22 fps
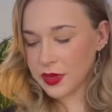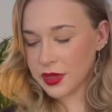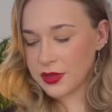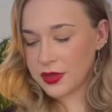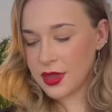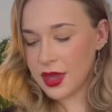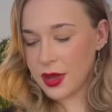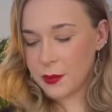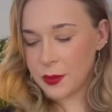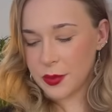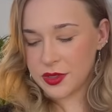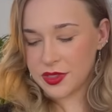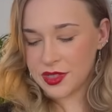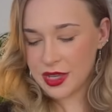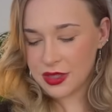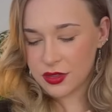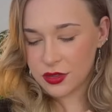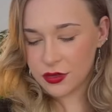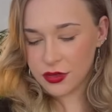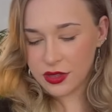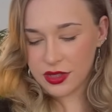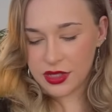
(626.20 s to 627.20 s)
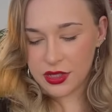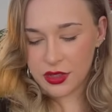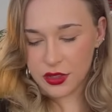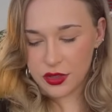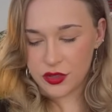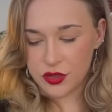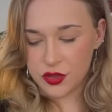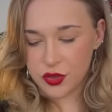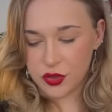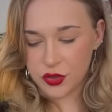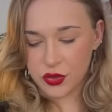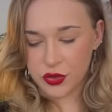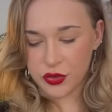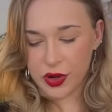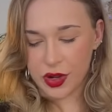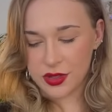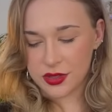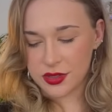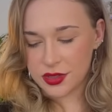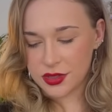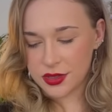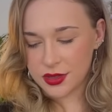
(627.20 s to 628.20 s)
The Empress has a really good
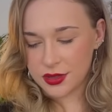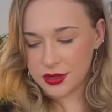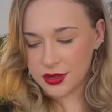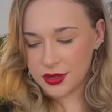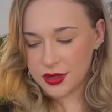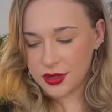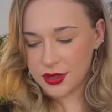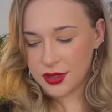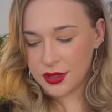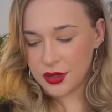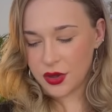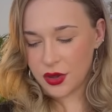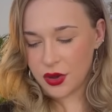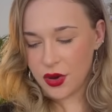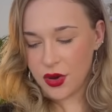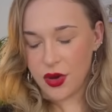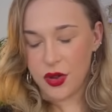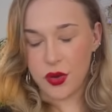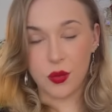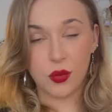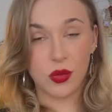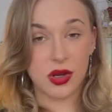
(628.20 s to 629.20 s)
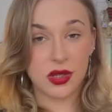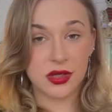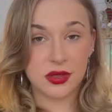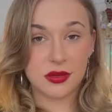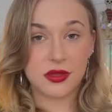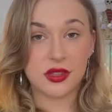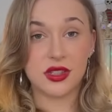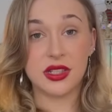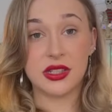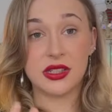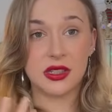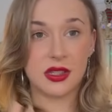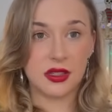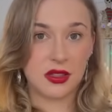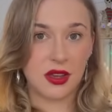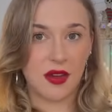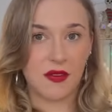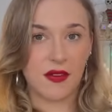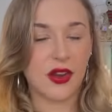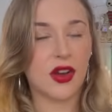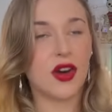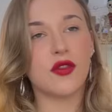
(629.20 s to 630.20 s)
trust on what she's
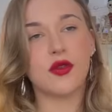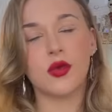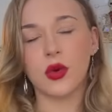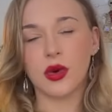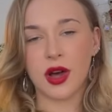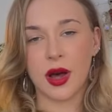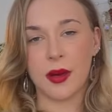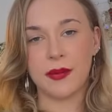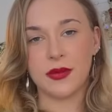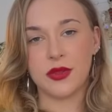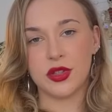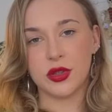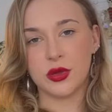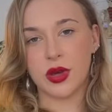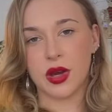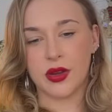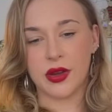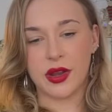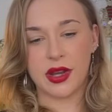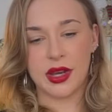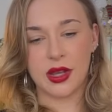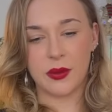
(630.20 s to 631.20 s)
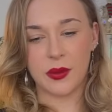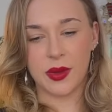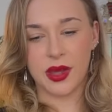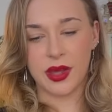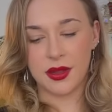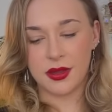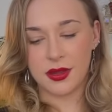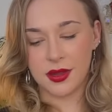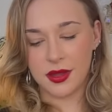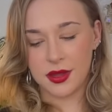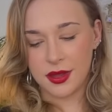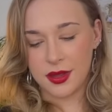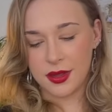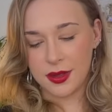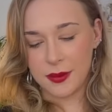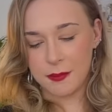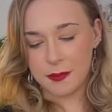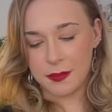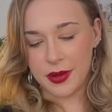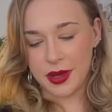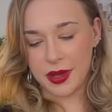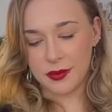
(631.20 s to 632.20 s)
deserving of will come to her anyway.
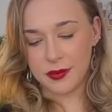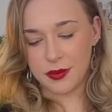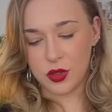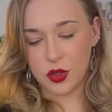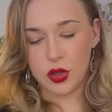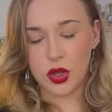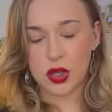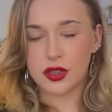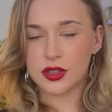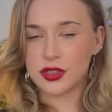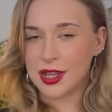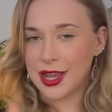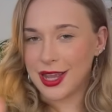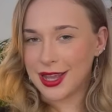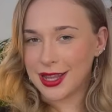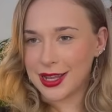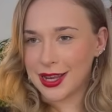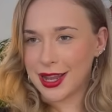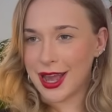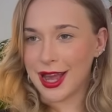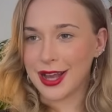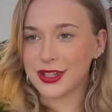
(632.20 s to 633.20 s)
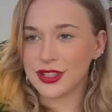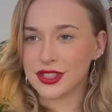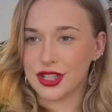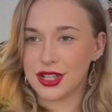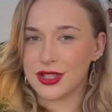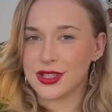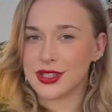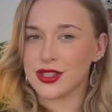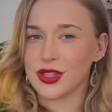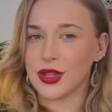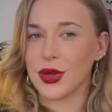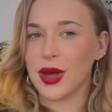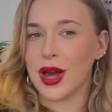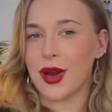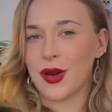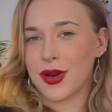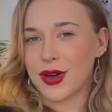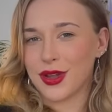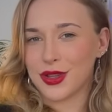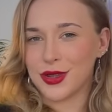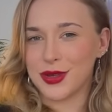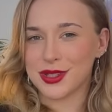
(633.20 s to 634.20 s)
But you're not taking the action, so how
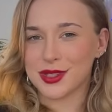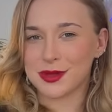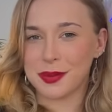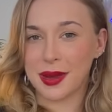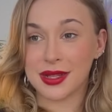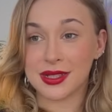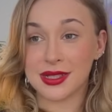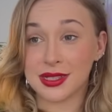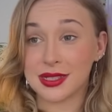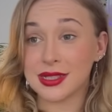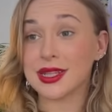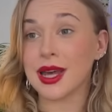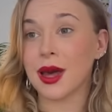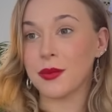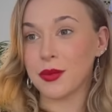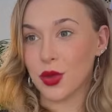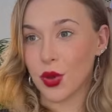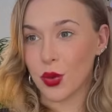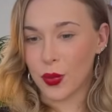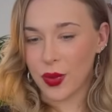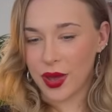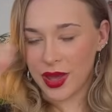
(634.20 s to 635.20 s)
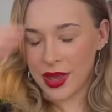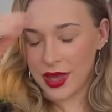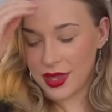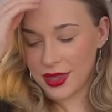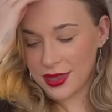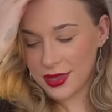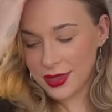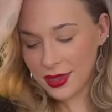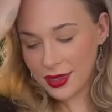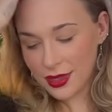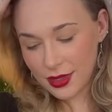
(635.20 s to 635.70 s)
can you expect it to come your way?